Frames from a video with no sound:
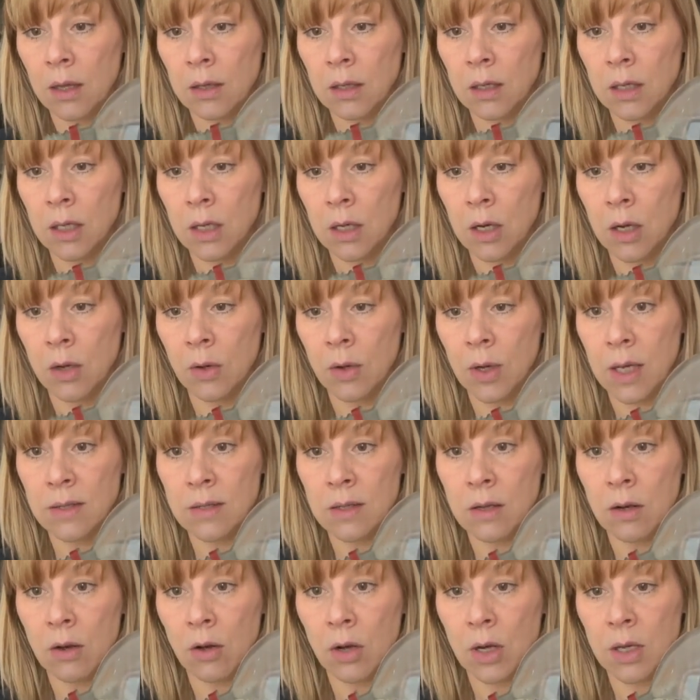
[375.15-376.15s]
you know,
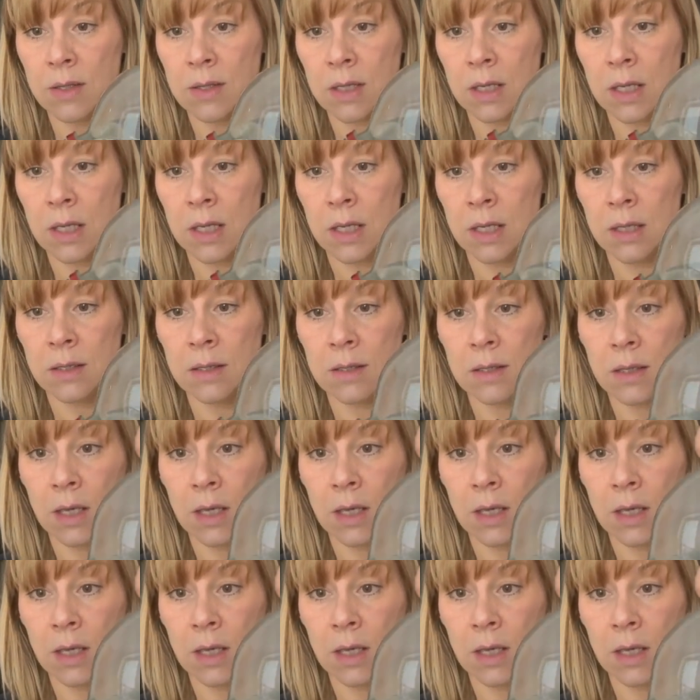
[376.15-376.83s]
as long as it is